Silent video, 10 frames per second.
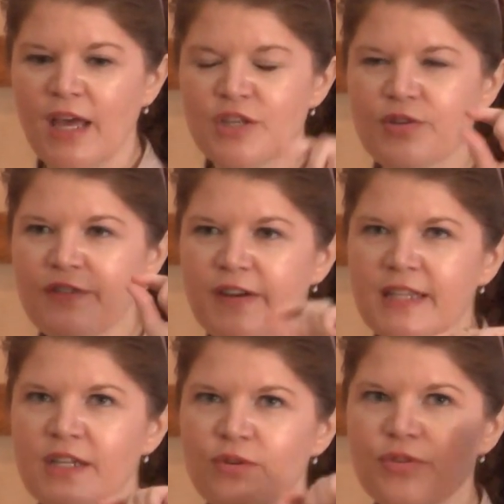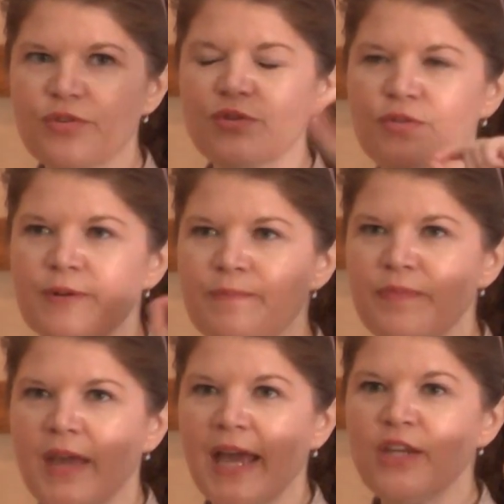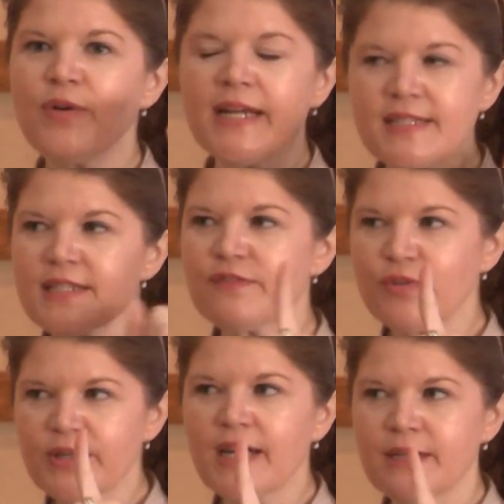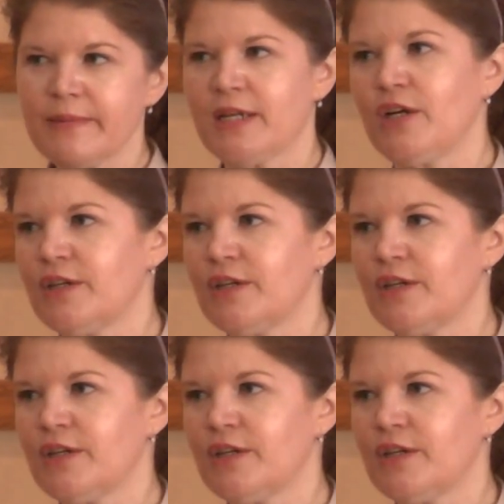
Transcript: So I finally go through, and you know, I got stuff going on in my car.